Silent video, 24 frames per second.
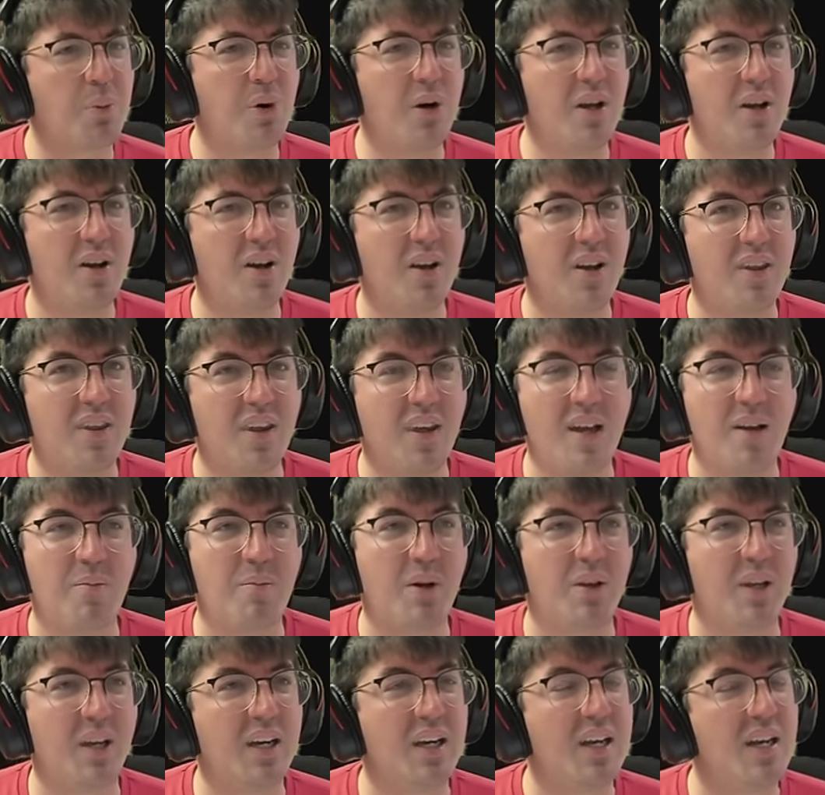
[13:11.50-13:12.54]
a pretty good thing,
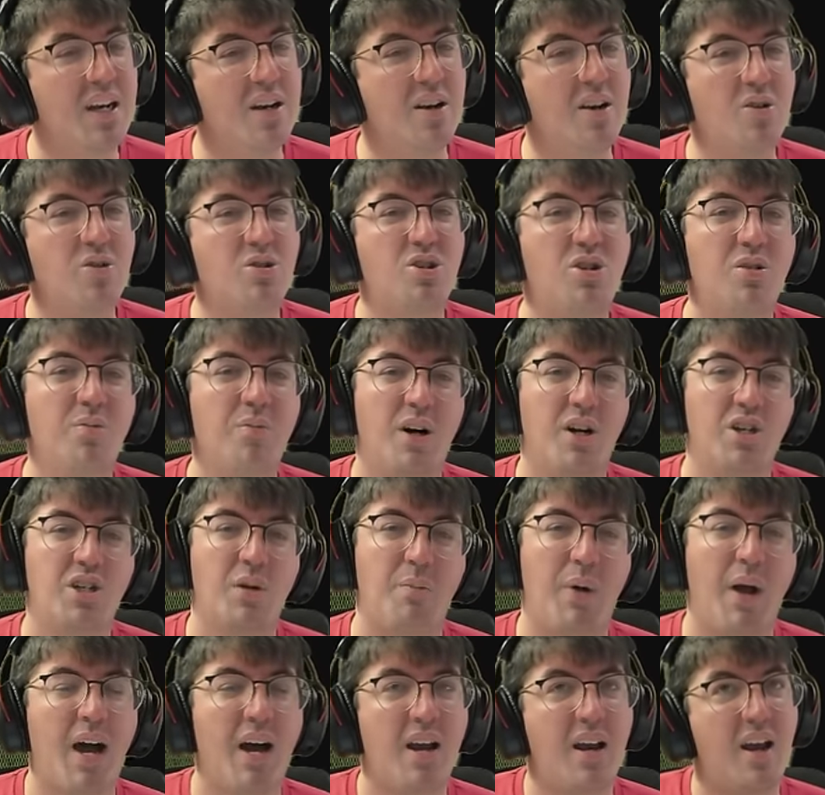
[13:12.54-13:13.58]
but like he didn't know too much
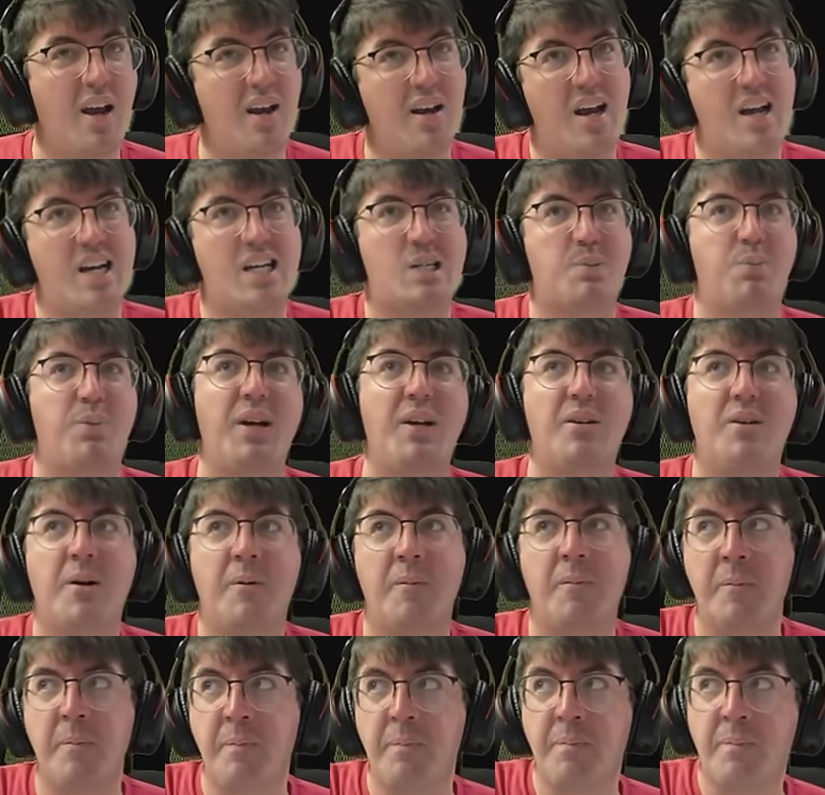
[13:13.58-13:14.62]
about it, and I explained to
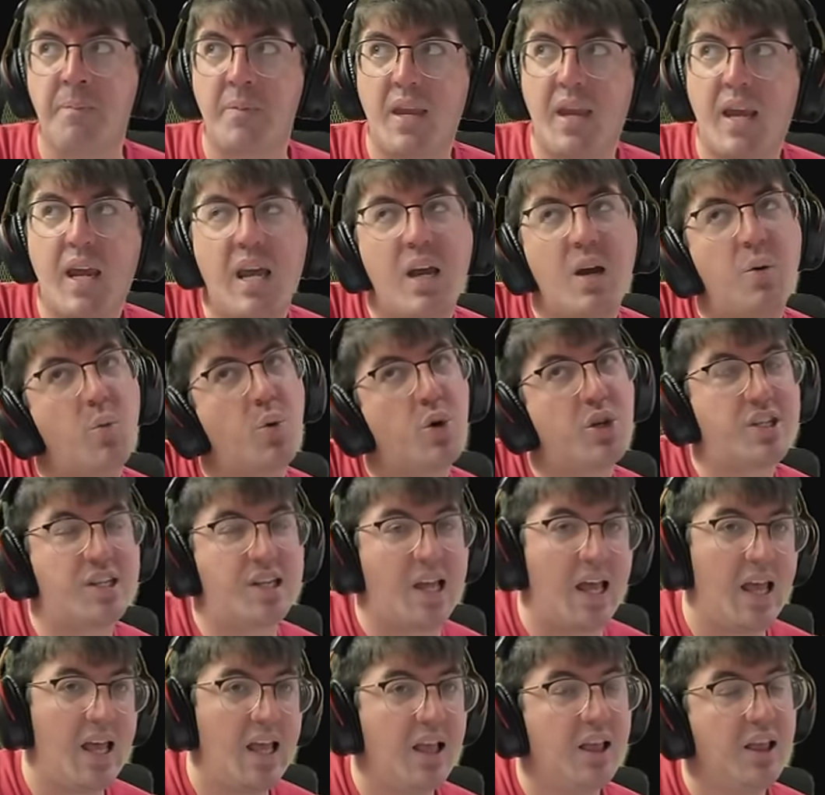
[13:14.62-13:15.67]
him, it was
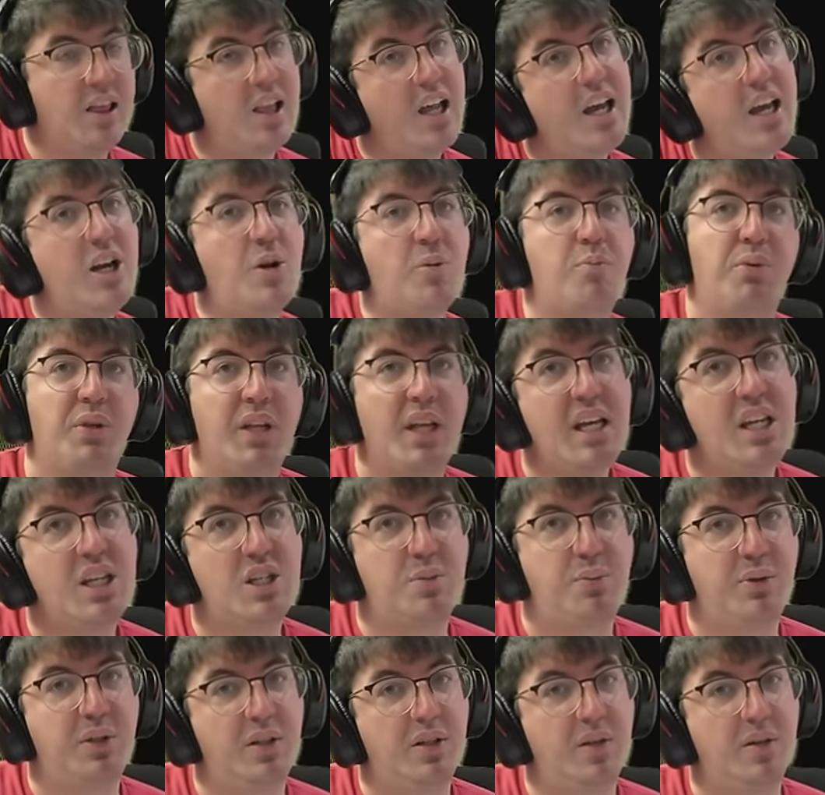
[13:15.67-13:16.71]
like
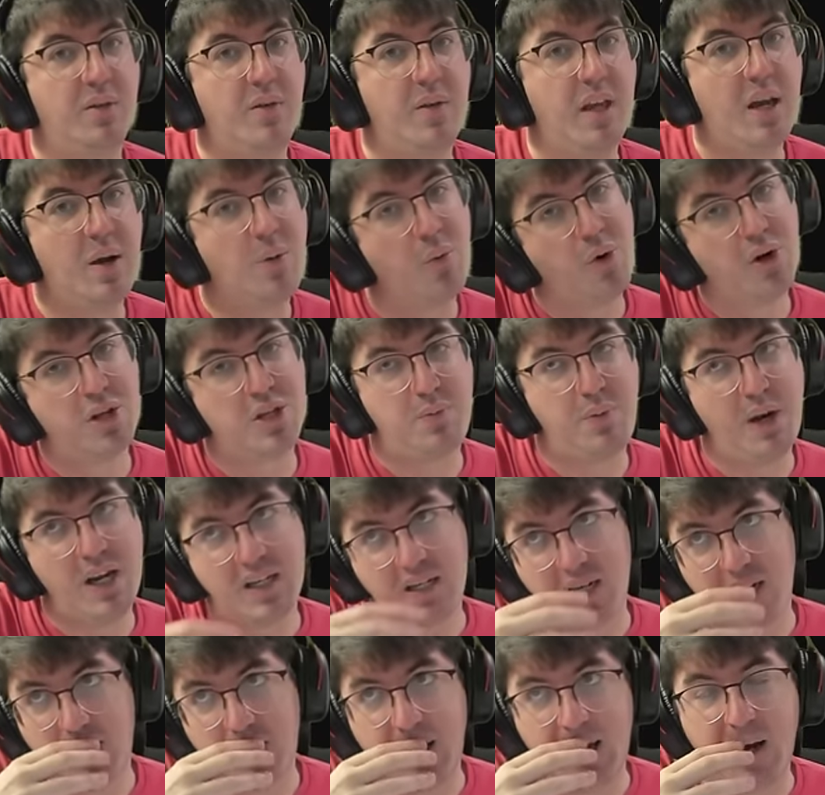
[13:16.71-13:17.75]
BlazBlue. It was
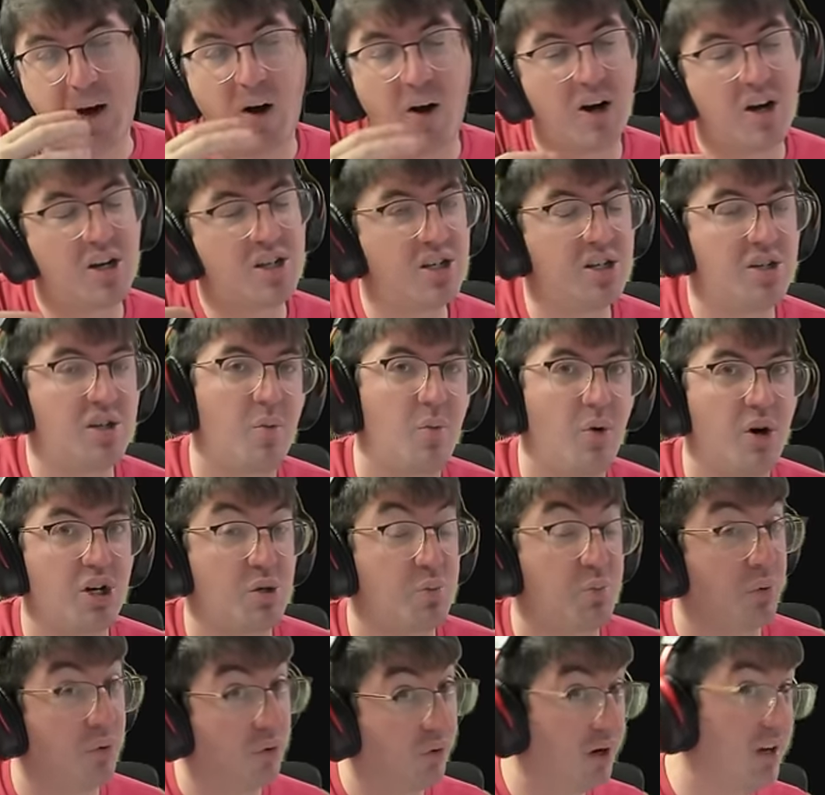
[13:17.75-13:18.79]
basically Arc System
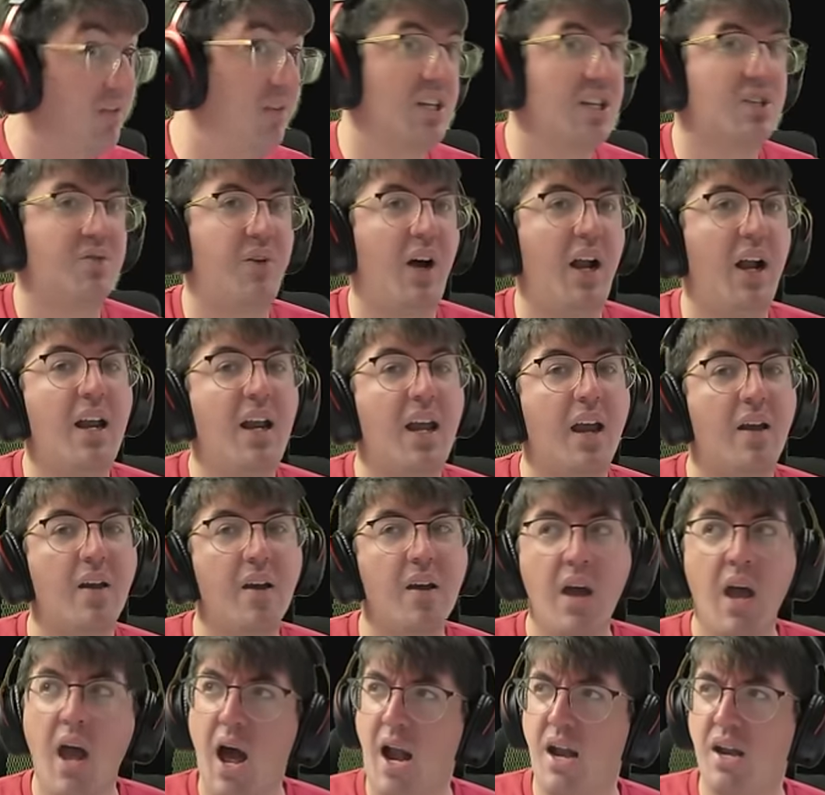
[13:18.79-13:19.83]
Works' previous fighting game.
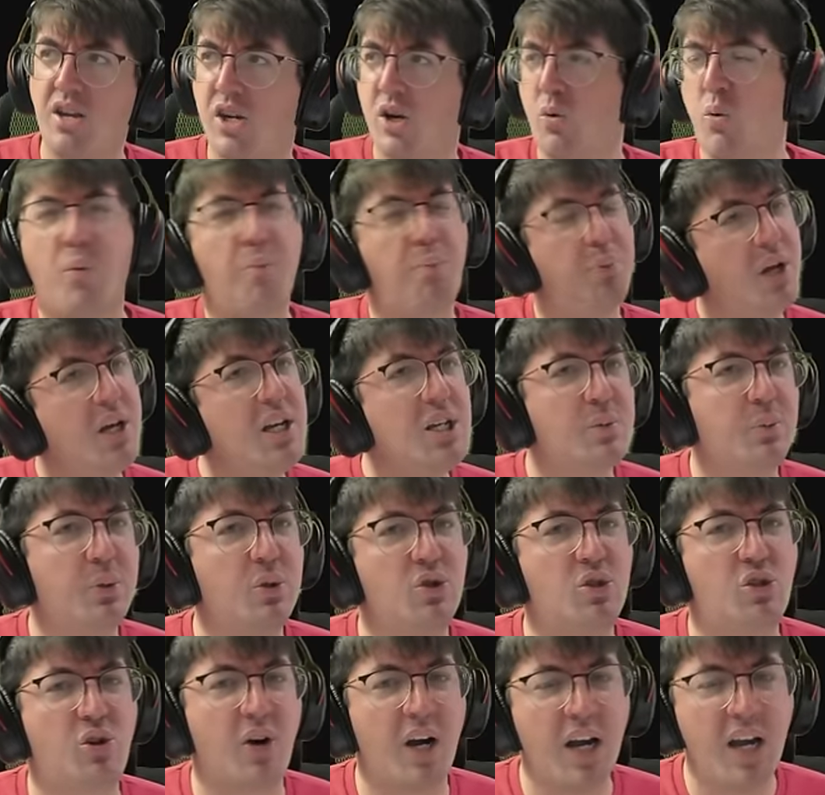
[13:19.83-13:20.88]
And he's like, well,
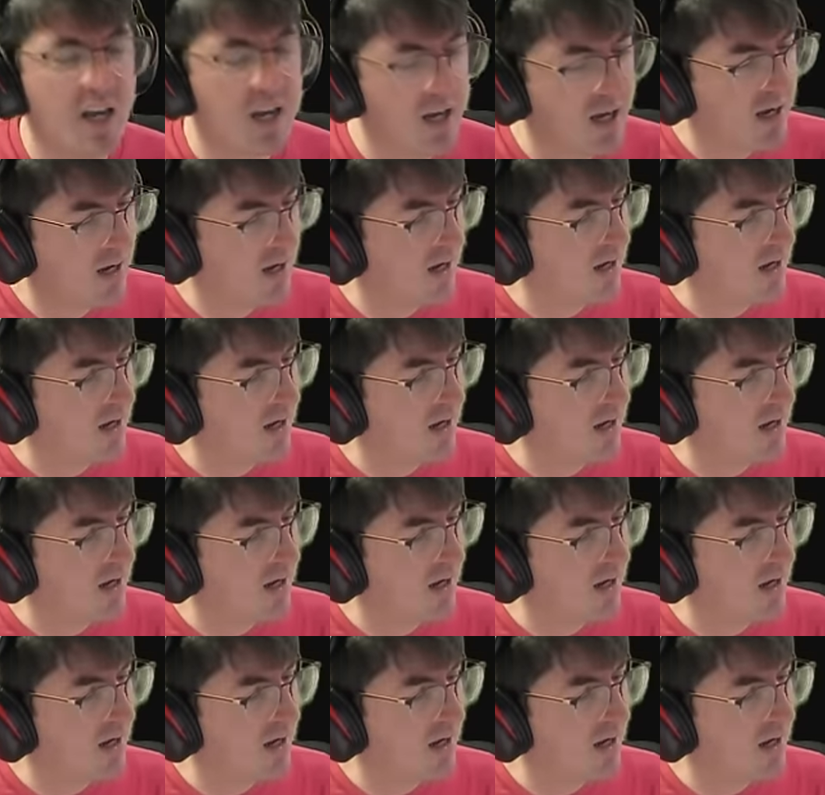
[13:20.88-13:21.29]
BlazBlue's great.